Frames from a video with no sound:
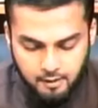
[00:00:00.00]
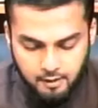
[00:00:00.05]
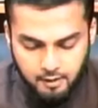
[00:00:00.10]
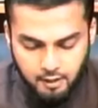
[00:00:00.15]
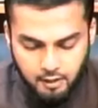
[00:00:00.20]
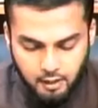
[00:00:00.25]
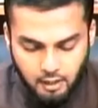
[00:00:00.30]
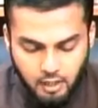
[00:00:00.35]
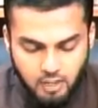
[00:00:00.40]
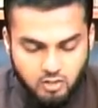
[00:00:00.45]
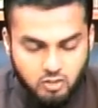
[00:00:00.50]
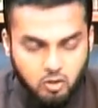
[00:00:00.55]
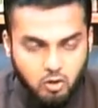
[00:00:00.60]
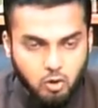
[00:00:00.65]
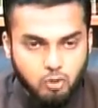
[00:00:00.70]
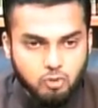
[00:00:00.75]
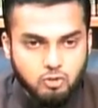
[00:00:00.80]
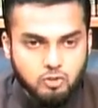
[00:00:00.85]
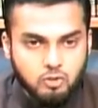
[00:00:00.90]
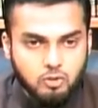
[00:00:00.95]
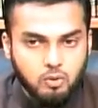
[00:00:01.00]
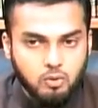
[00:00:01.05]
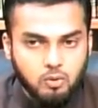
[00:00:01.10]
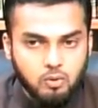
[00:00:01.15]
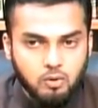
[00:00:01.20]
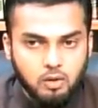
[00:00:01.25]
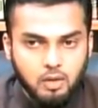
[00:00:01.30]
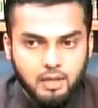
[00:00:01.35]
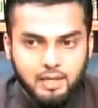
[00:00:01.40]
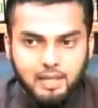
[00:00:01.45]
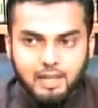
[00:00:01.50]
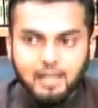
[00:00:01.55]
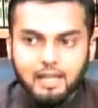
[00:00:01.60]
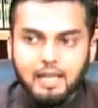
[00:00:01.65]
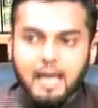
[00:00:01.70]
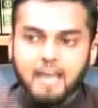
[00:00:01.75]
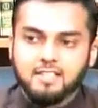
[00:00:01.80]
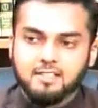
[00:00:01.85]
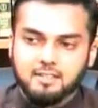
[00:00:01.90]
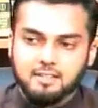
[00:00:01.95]
is also
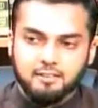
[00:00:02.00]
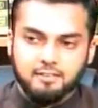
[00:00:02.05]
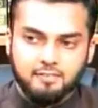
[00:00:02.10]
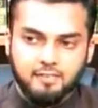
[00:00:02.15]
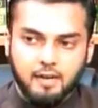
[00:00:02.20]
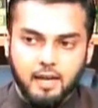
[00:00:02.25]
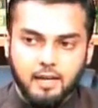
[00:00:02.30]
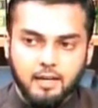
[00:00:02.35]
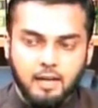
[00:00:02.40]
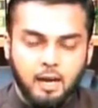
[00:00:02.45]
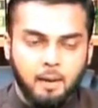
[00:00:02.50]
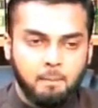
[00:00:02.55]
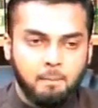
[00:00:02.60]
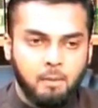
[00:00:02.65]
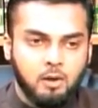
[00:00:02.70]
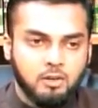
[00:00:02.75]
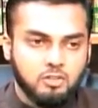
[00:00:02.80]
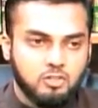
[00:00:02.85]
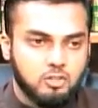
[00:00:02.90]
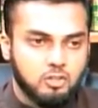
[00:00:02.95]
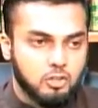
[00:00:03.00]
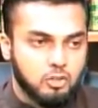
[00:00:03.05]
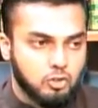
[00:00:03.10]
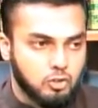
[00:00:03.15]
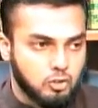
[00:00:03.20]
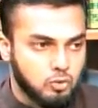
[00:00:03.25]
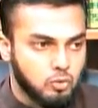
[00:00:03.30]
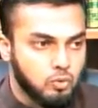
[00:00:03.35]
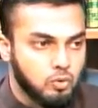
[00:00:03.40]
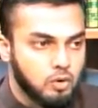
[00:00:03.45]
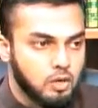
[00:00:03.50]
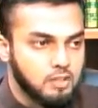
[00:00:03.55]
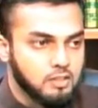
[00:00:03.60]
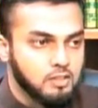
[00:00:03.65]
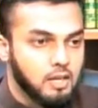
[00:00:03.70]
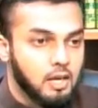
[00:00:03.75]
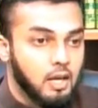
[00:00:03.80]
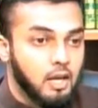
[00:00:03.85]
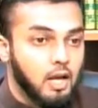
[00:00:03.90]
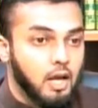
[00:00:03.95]
classified amongst the Surat
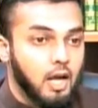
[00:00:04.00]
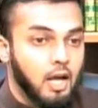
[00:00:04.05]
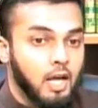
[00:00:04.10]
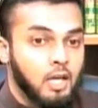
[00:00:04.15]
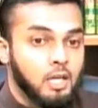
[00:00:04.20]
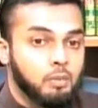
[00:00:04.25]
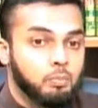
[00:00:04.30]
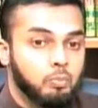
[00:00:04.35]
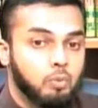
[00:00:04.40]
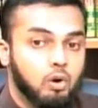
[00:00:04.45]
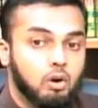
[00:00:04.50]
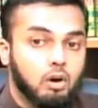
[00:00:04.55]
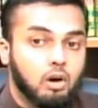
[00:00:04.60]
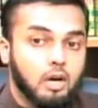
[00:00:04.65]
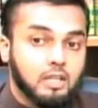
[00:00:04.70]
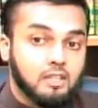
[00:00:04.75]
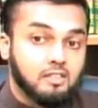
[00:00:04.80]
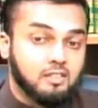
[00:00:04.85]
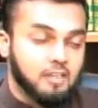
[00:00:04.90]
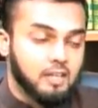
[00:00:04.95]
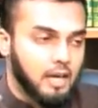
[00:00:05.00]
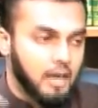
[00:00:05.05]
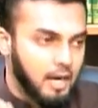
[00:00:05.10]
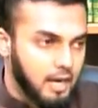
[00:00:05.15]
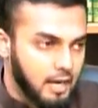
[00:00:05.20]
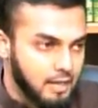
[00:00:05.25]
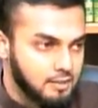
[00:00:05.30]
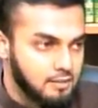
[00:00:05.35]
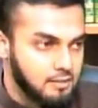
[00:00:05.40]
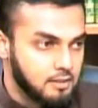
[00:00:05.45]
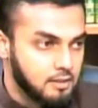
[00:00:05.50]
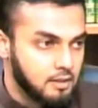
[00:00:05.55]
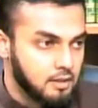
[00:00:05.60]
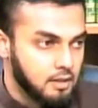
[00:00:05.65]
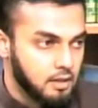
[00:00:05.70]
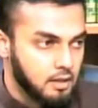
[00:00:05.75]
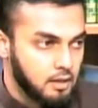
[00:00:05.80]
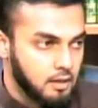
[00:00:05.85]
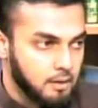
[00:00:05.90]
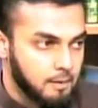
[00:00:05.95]
al-Muqatti'at.
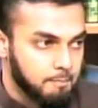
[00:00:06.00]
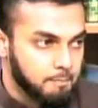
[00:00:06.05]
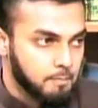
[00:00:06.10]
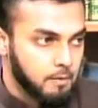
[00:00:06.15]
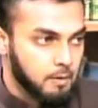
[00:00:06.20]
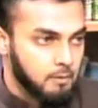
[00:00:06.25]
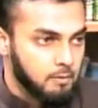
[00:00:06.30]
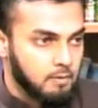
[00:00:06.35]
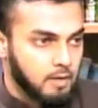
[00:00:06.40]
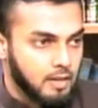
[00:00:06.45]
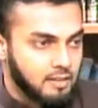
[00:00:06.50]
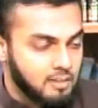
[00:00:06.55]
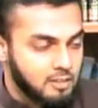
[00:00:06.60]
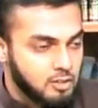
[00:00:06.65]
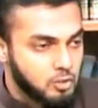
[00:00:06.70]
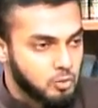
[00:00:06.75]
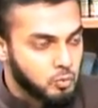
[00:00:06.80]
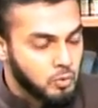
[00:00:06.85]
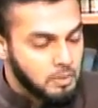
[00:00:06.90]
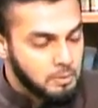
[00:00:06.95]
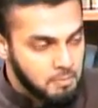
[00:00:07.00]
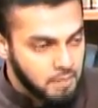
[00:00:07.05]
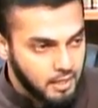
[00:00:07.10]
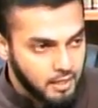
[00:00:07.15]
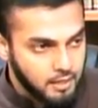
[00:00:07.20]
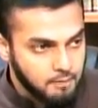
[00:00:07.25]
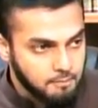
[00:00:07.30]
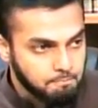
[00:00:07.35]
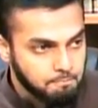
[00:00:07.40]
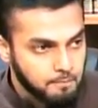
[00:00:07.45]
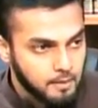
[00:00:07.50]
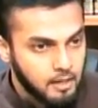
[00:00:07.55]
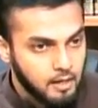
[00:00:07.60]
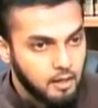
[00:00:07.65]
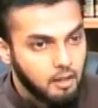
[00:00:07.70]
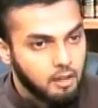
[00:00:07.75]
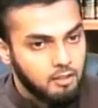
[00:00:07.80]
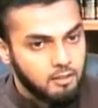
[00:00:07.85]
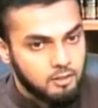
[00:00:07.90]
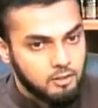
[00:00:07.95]
By this we mean
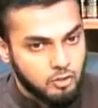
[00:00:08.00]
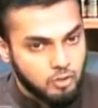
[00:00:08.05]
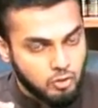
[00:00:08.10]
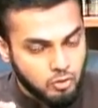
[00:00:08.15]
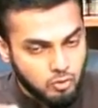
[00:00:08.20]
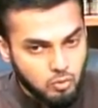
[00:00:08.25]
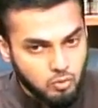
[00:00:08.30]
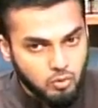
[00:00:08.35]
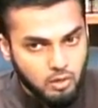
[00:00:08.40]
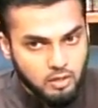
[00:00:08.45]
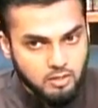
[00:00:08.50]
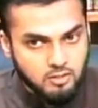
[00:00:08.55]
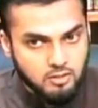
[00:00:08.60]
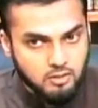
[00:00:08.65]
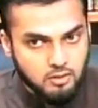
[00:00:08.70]
the surahs